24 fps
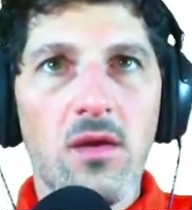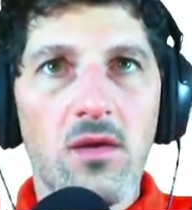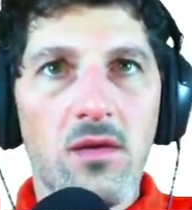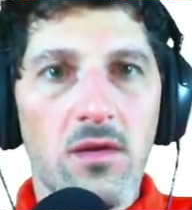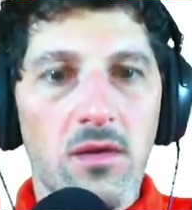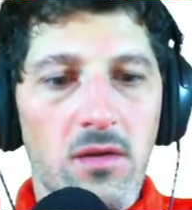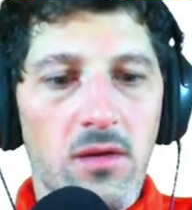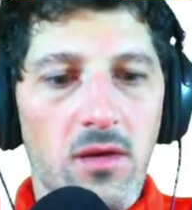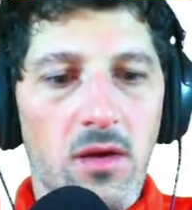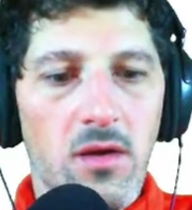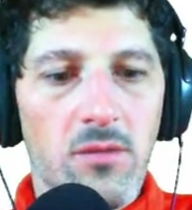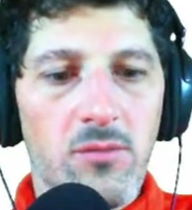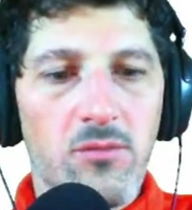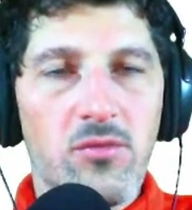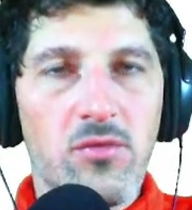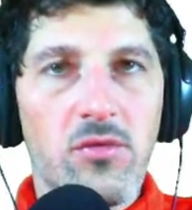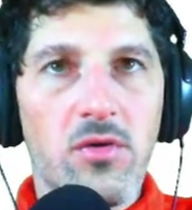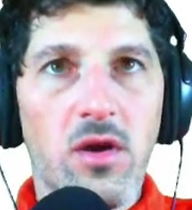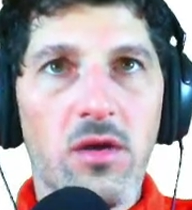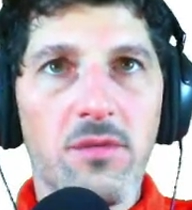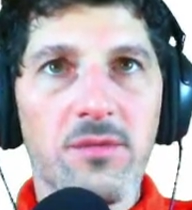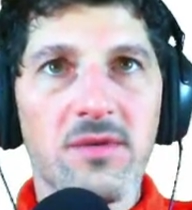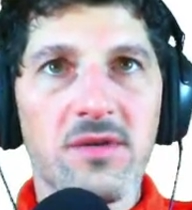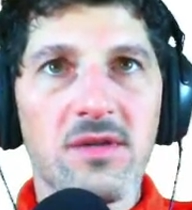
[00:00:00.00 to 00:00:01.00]
dot
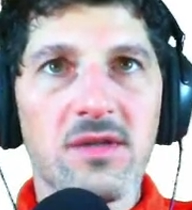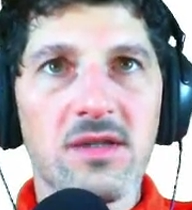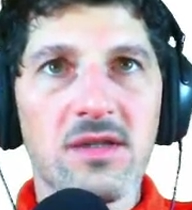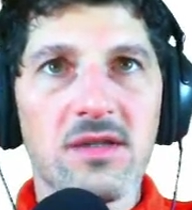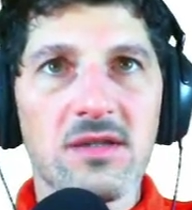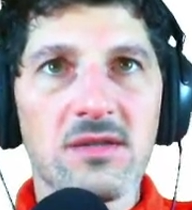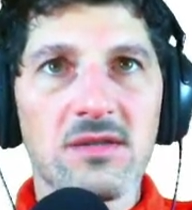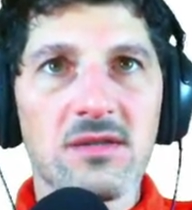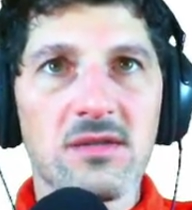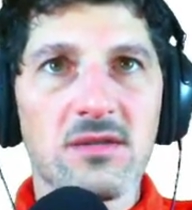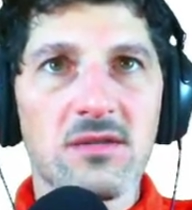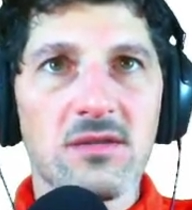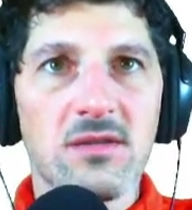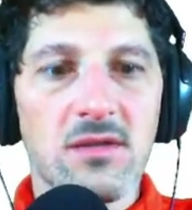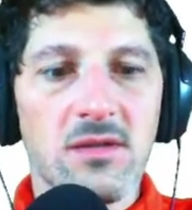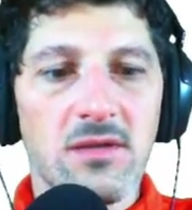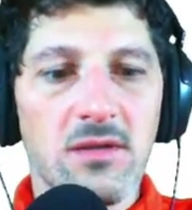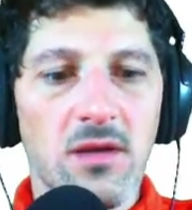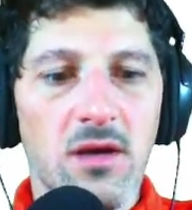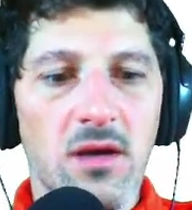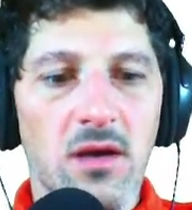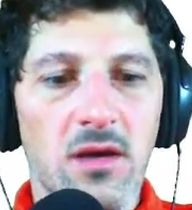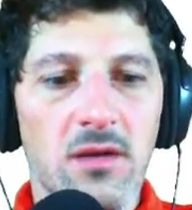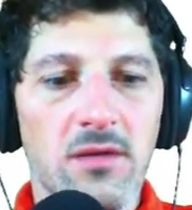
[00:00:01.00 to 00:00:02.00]
properties
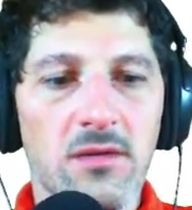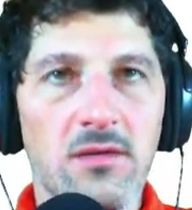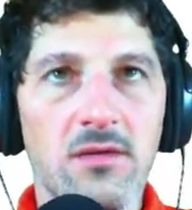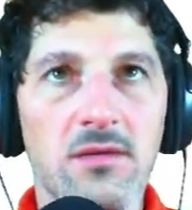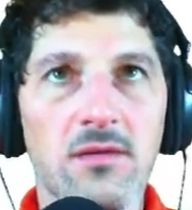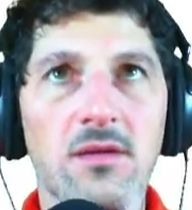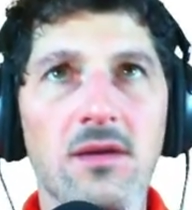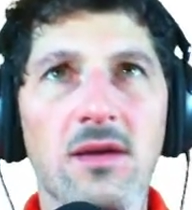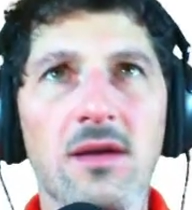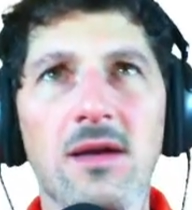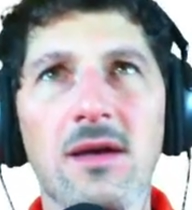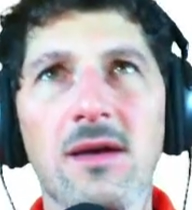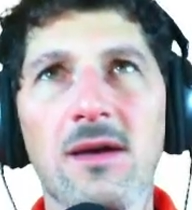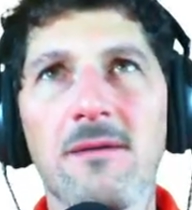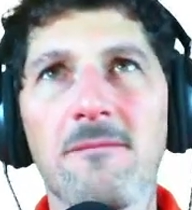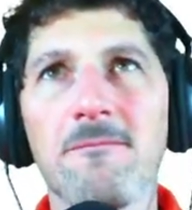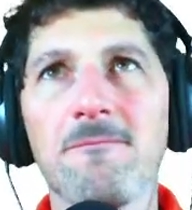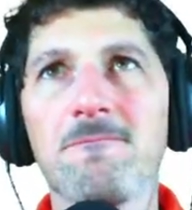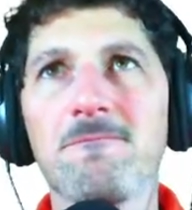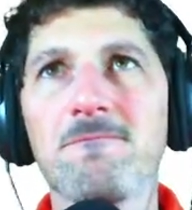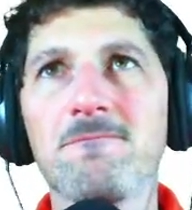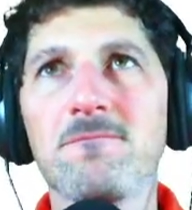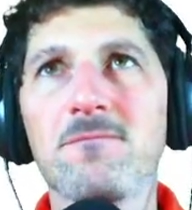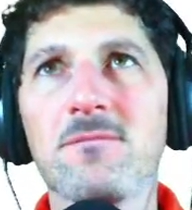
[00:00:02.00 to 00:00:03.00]
dot
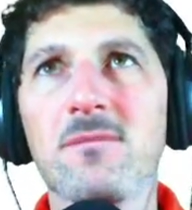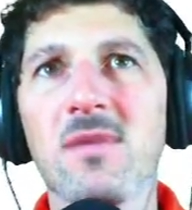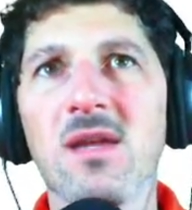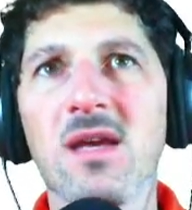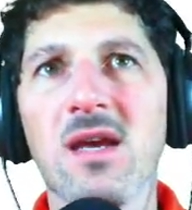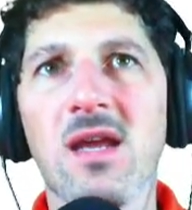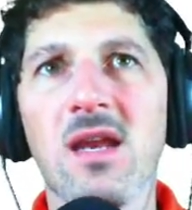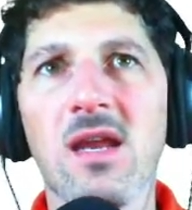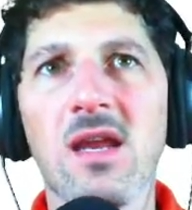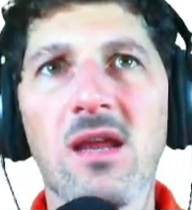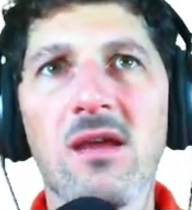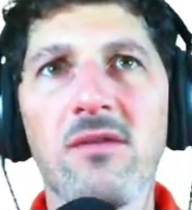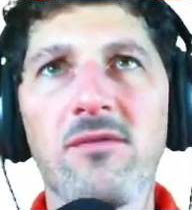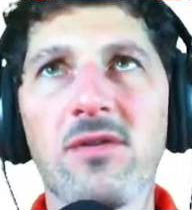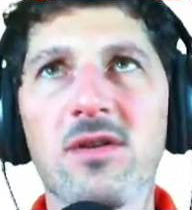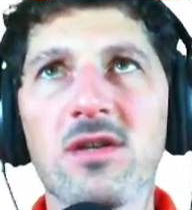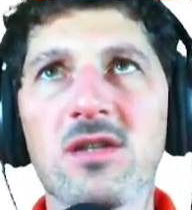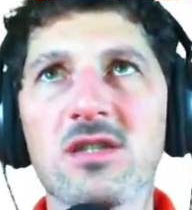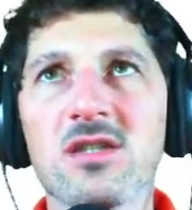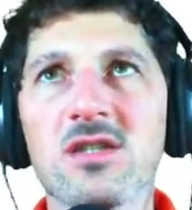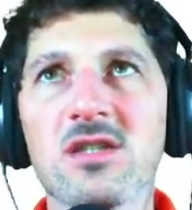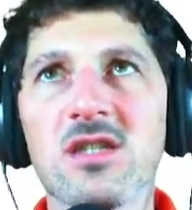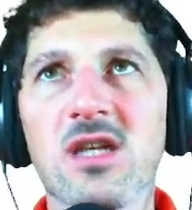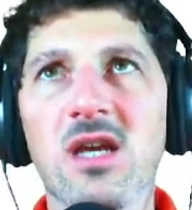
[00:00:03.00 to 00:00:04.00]
and I haven't
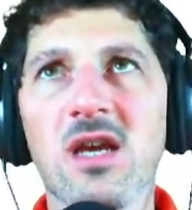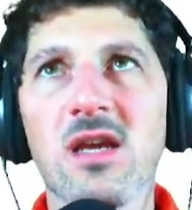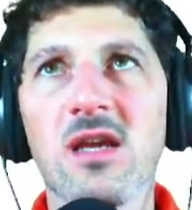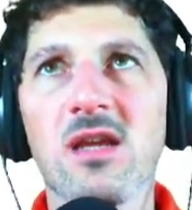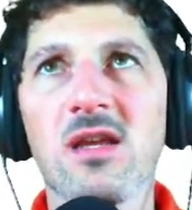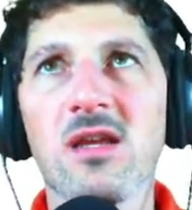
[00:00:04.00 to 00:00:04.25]
checked